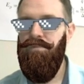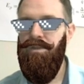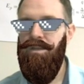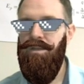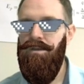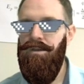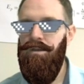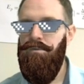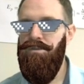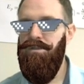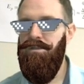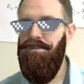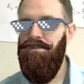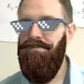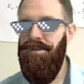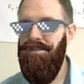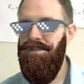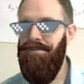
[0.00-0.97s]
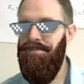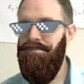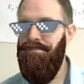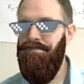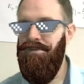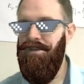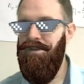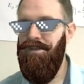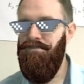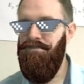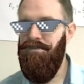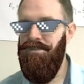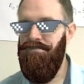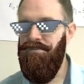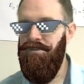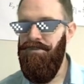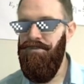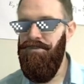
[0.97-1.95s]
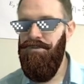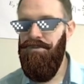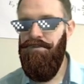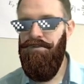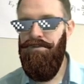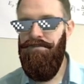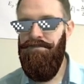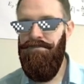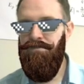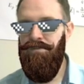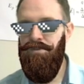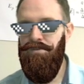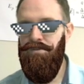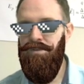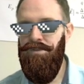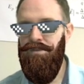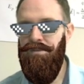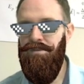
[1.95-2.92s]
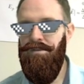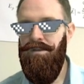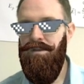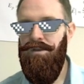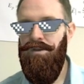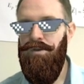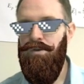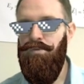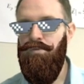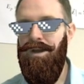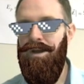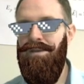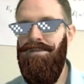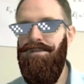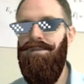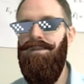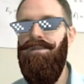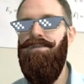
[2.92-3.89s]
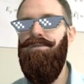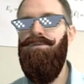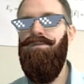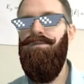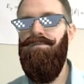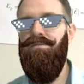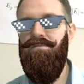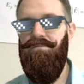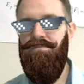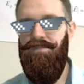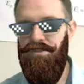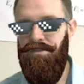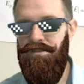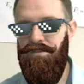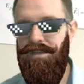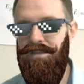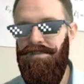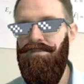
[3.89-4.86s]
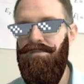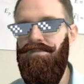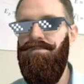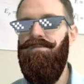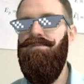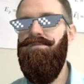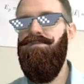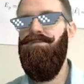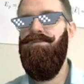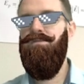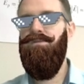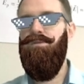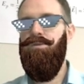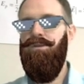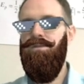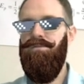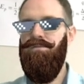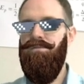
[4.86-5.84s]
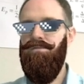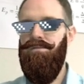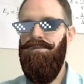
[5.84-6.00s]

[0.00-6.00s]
which of the following statements provides a reason for nuclear fusion rather than nuclear fission as a source?